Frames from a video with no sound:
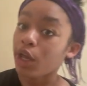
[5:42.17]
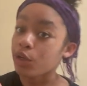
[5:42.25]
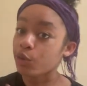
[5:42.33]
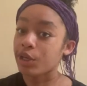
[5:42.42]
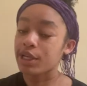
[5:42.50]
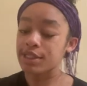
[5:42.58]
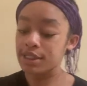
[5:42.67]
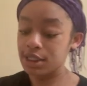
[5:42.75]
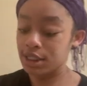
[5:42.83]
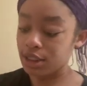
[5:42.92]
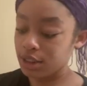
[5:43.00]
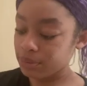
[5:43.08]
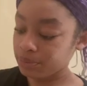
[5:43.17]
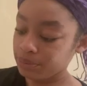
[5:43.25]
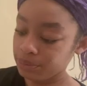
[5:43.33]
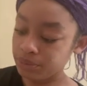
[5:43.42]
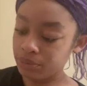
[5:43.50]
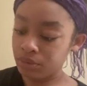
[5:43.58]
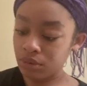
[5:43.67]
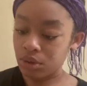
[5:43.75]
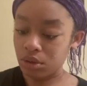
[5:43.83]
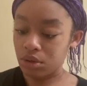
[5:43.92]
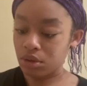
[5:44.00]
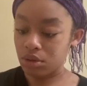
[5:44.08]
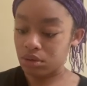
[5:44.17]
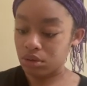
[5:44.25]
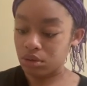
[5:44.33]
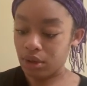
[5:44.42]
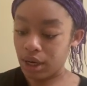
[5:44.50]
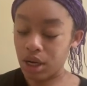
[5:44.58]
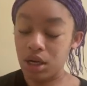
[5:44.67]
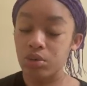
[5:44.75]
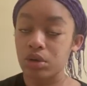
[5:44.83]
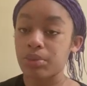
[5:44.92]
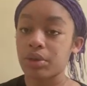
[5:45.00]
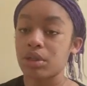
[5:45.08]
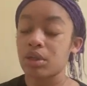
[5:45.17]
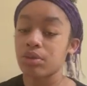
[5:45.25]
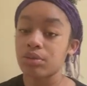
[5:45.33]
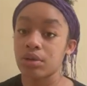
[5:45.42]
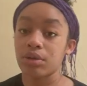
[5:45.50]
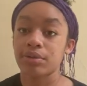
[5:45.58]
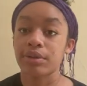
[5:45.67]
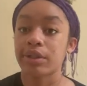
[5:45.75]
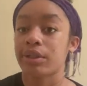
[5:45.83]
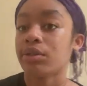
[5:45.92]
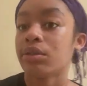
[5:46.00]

you can't see it. I kind of want to put another one over it